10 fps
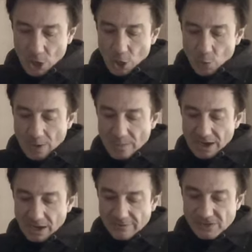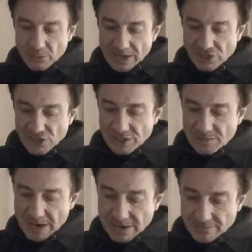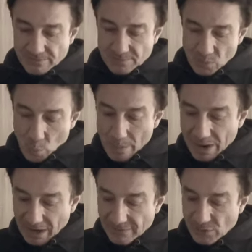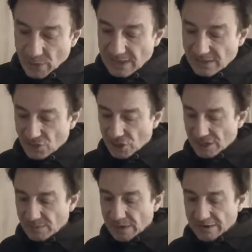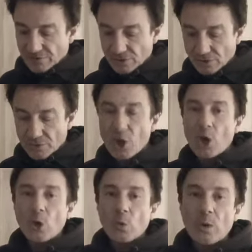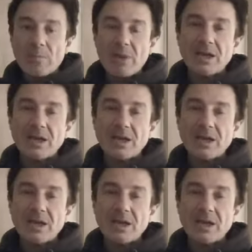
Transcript: When my love swears she is made of... When my love swears that she is made of truth. When my